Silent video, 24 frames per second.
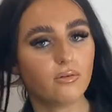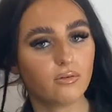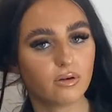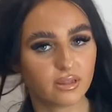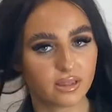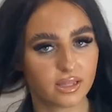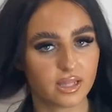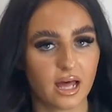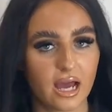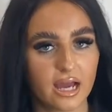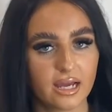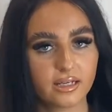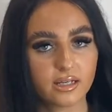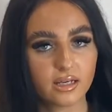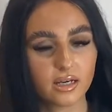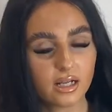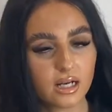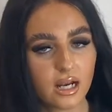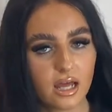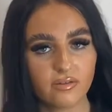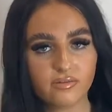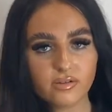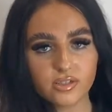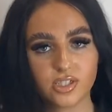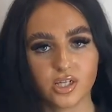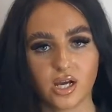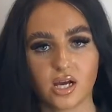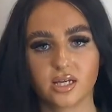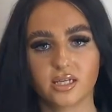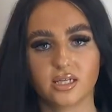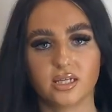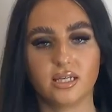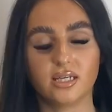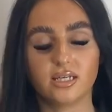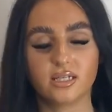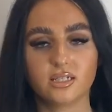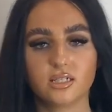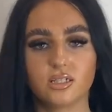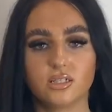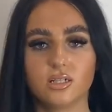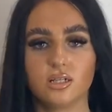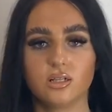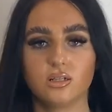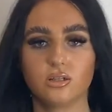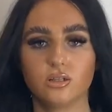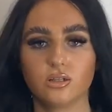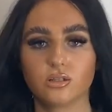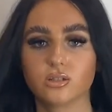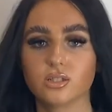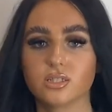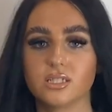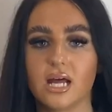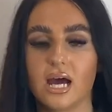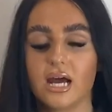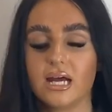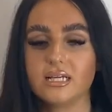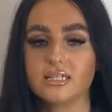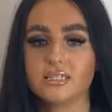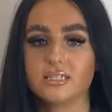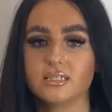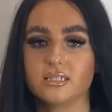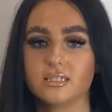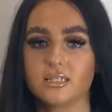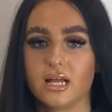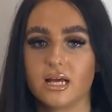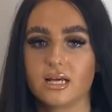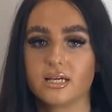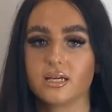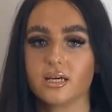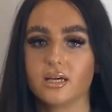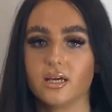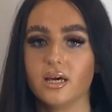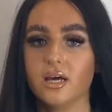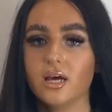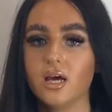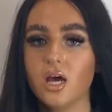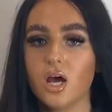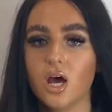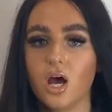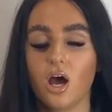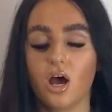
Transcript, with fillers: with like a leather jacket, it still looks nice as like a